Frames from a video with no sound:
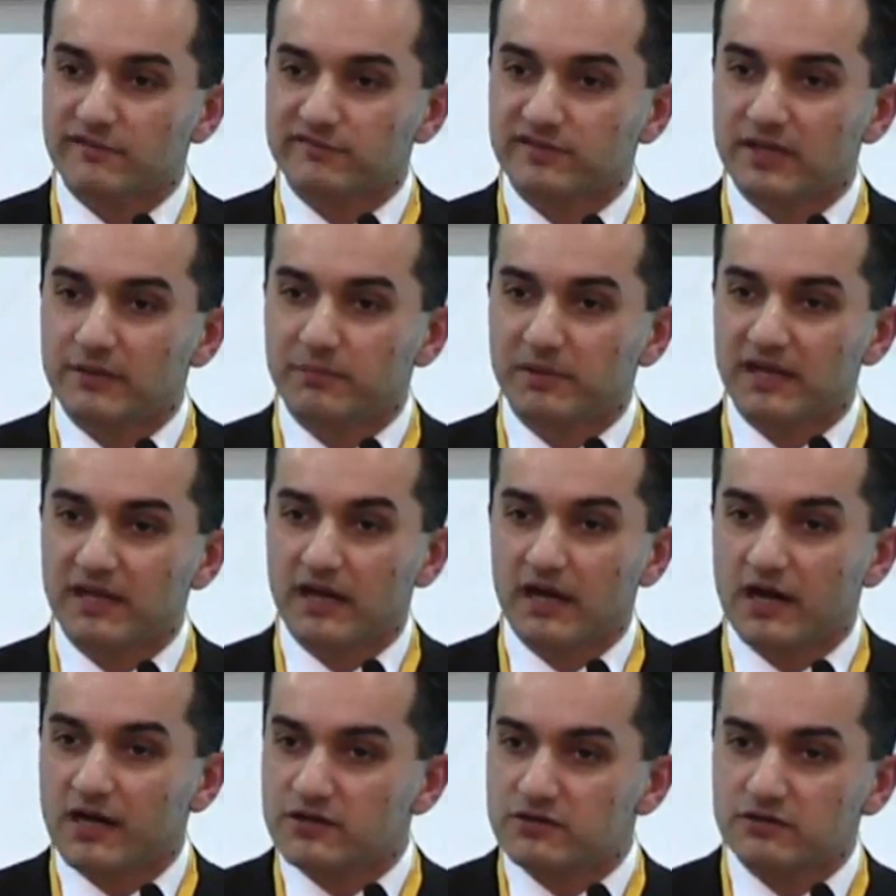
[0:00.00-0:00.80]
if they pay
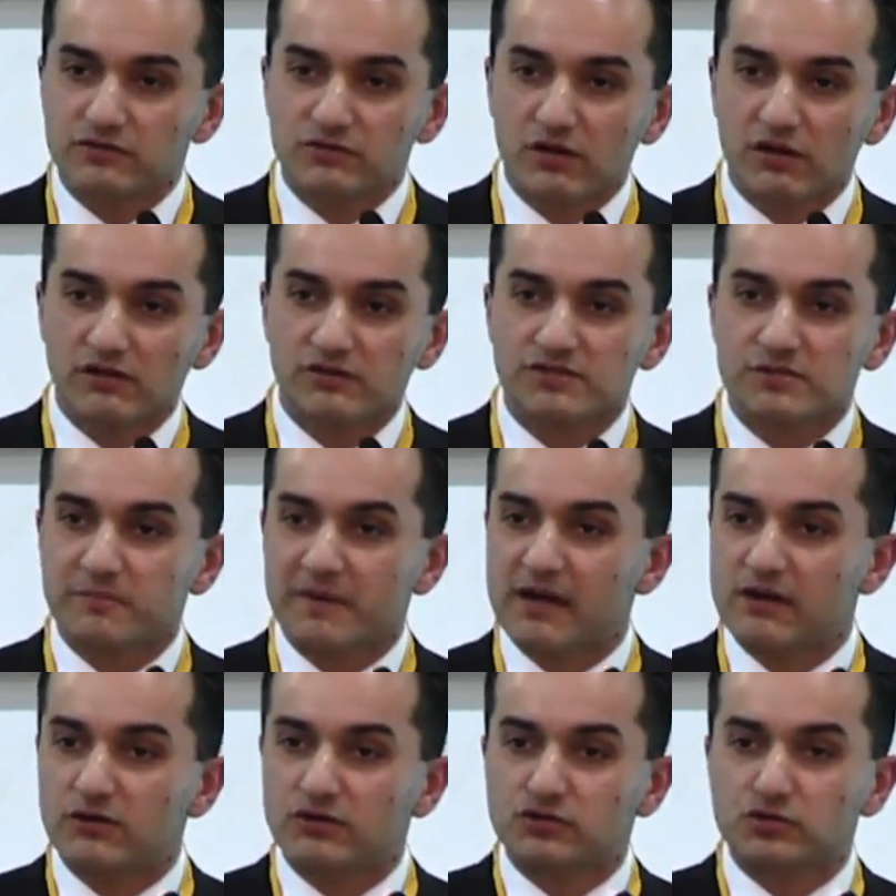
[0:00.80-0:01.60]
$100 a
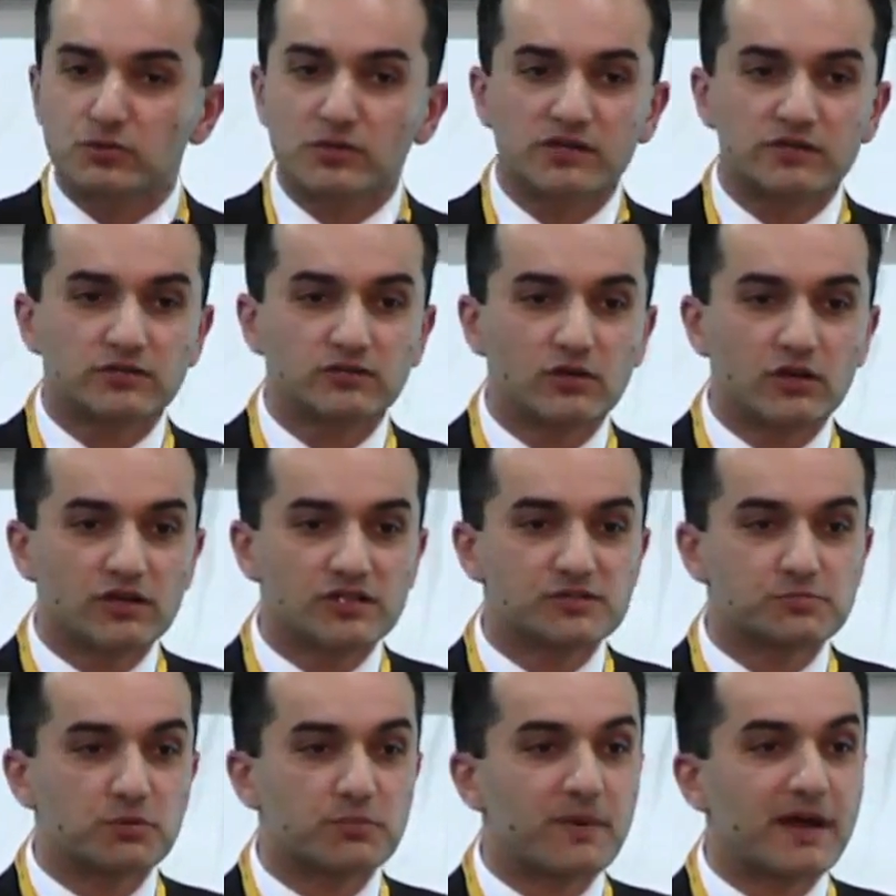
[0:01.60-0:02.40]
pound or
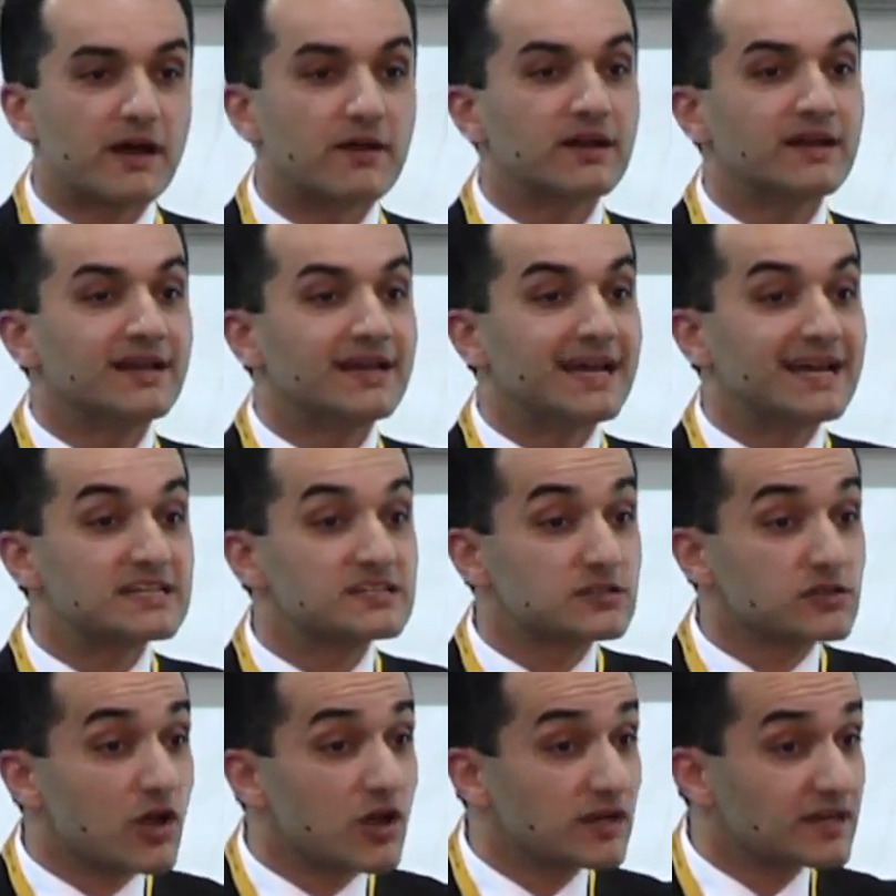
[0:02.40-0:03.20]
$200 per pound,
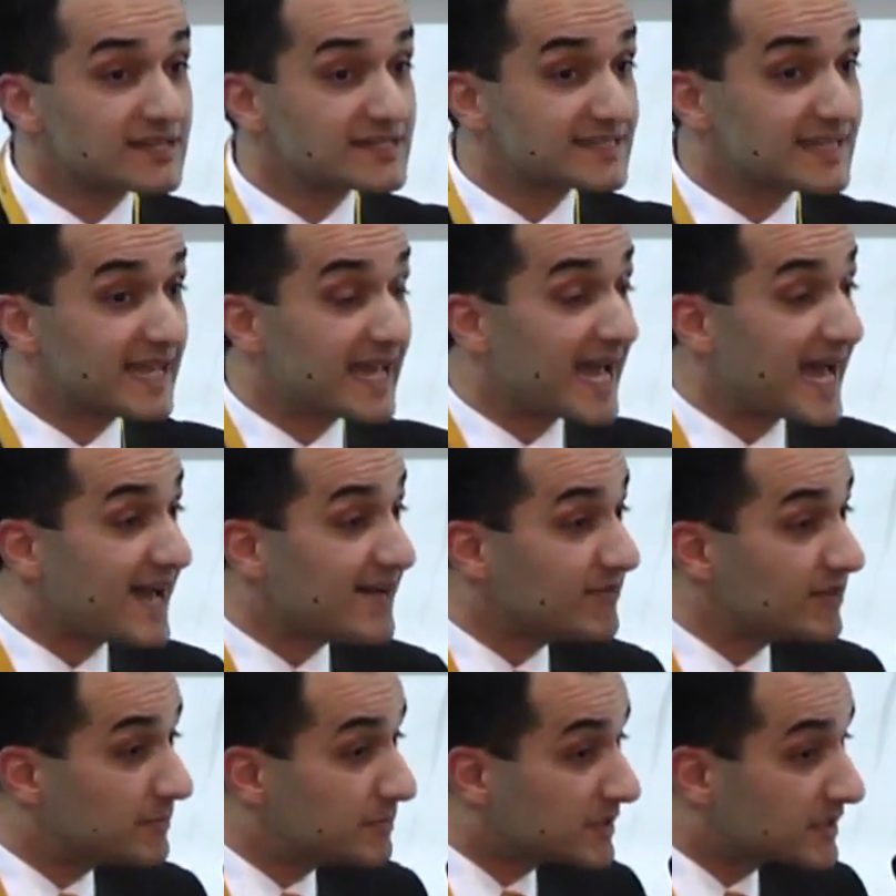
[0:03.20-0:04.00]
as long as they
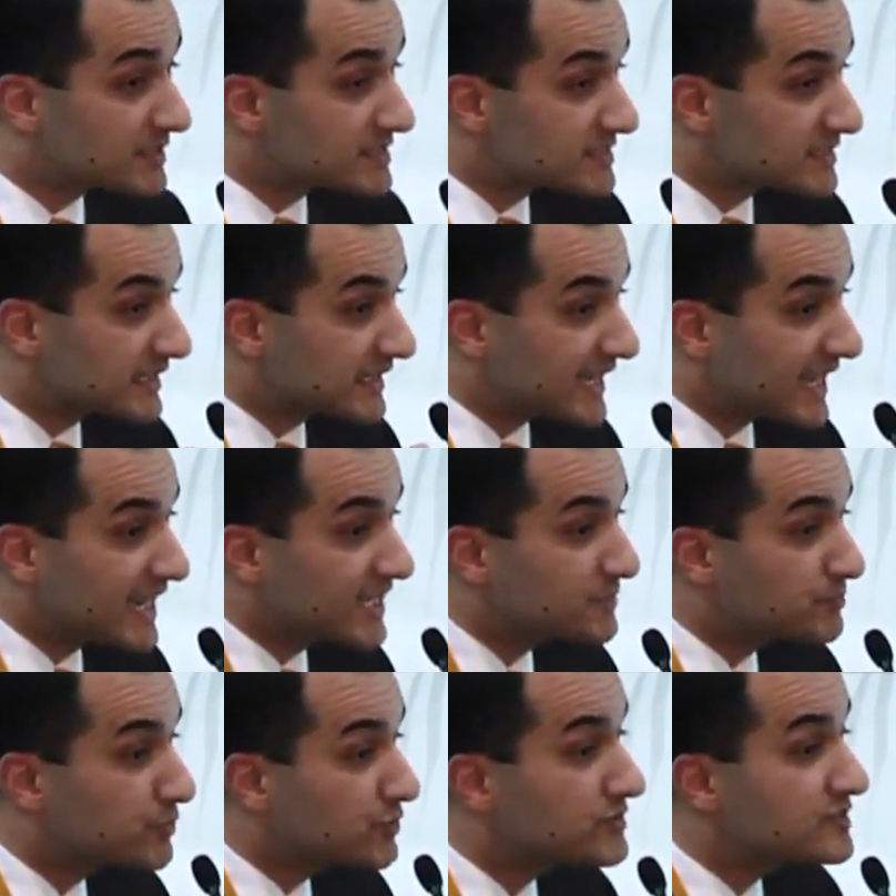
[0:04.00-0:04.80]
have it, because they
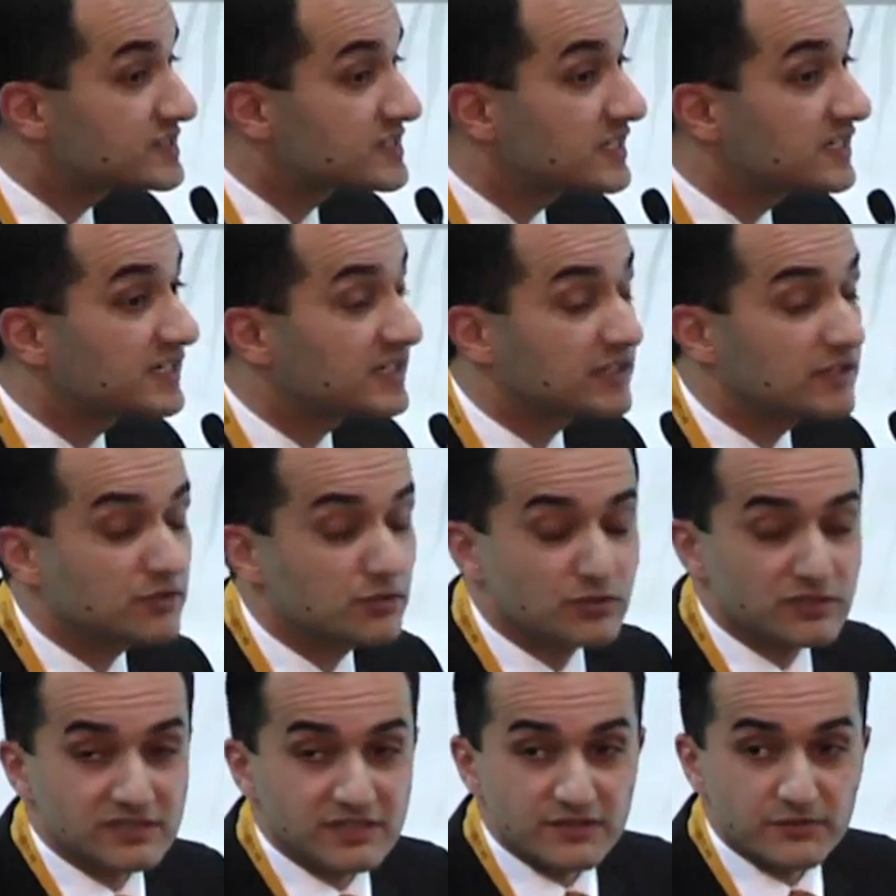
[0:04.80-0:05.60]
can't put zinc in a
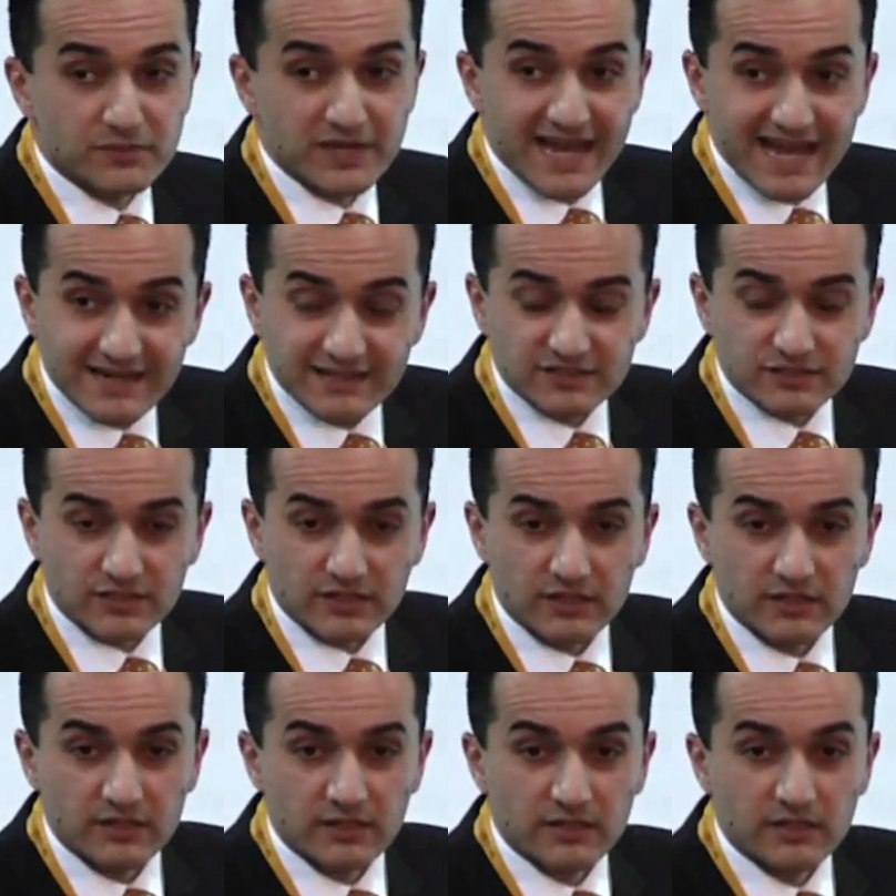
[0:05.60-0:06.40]
nuclear reactor.
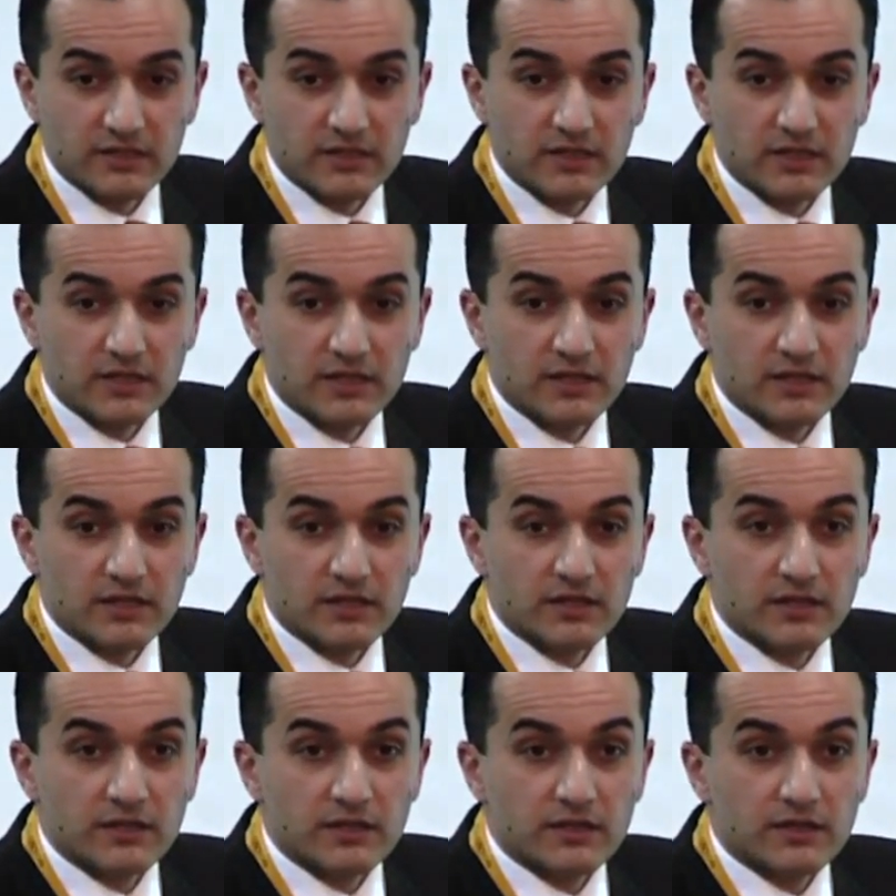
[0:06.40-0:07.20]

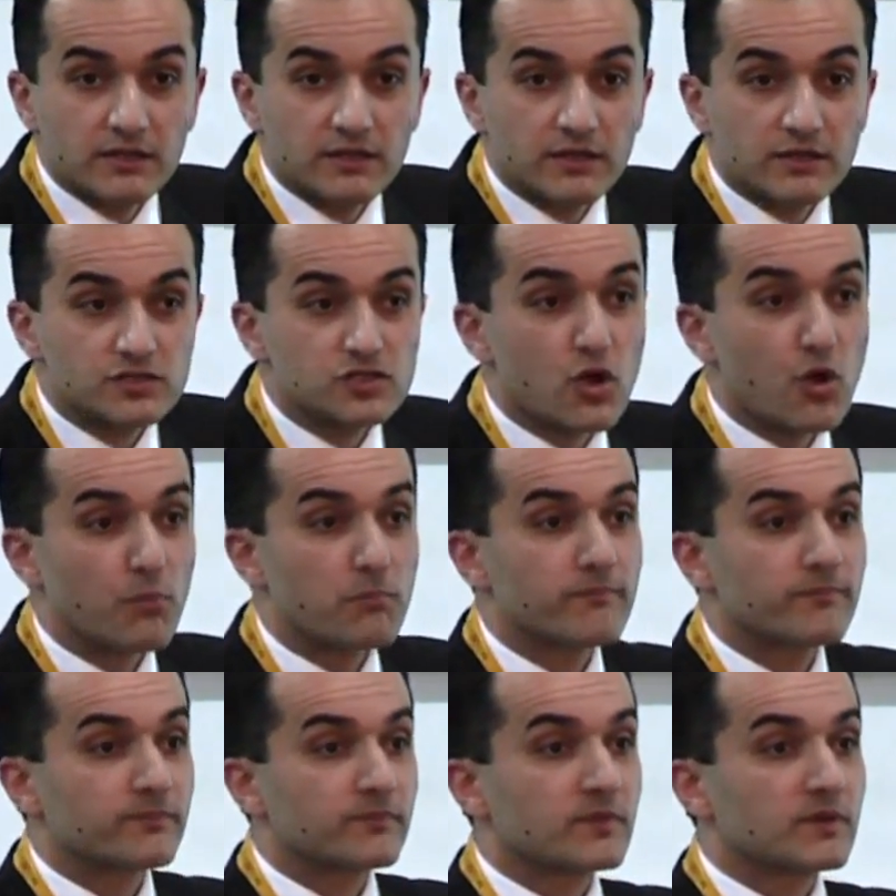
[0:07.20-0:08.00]
So,
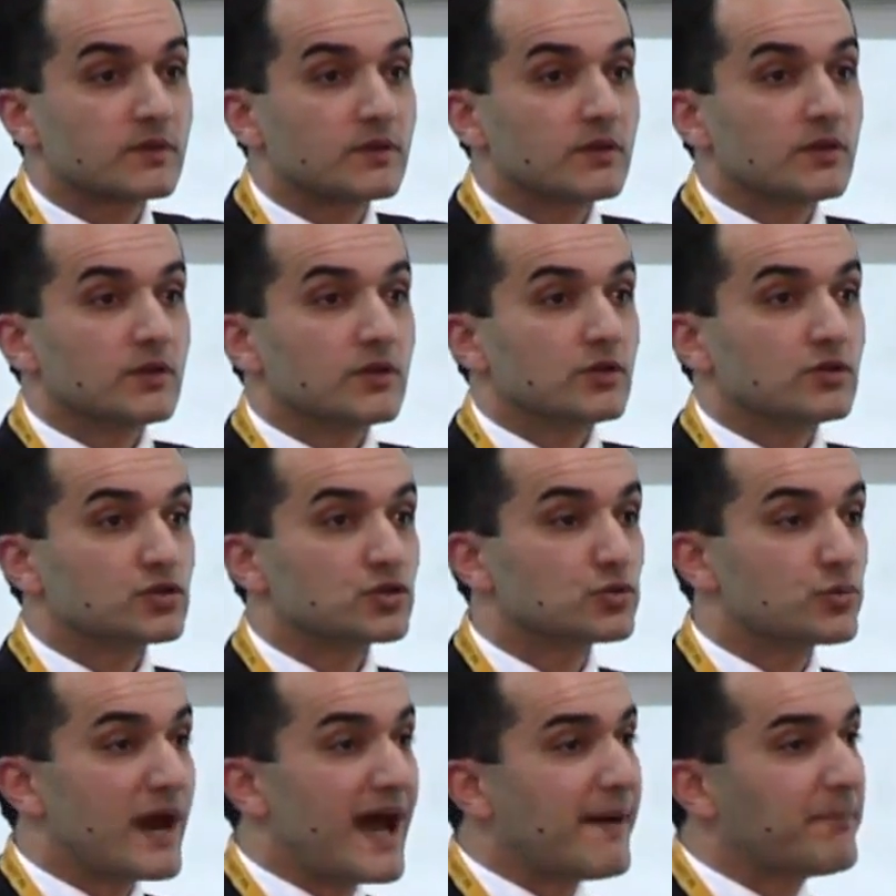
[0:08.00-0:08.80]

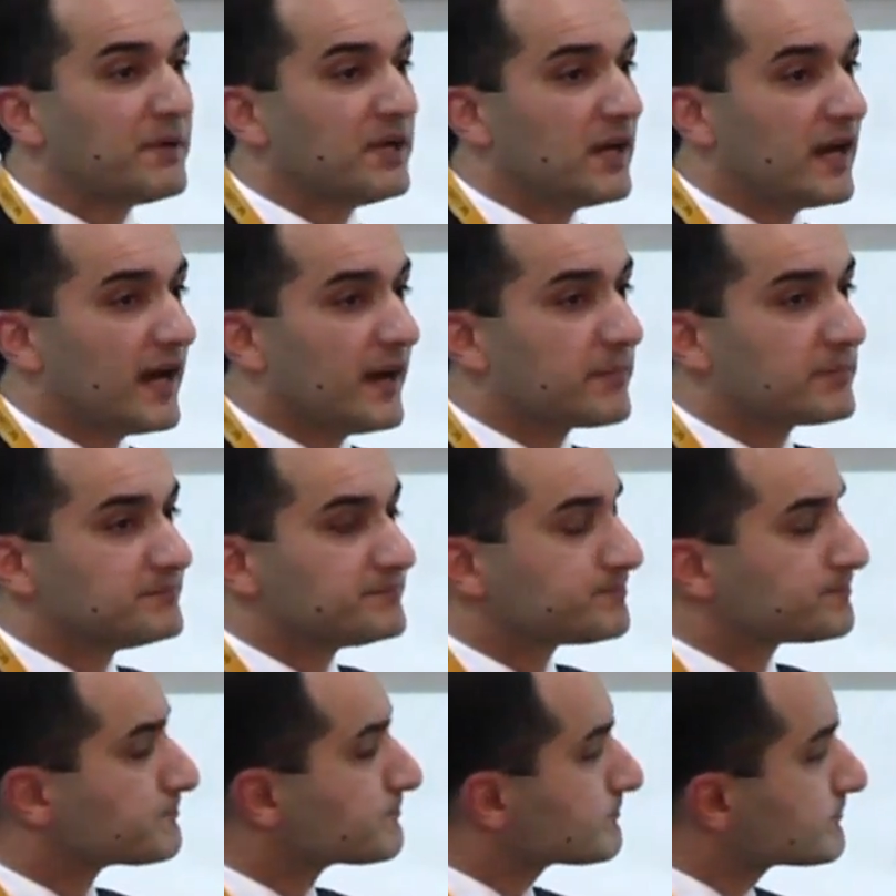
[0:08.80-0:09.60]
to wrap it up,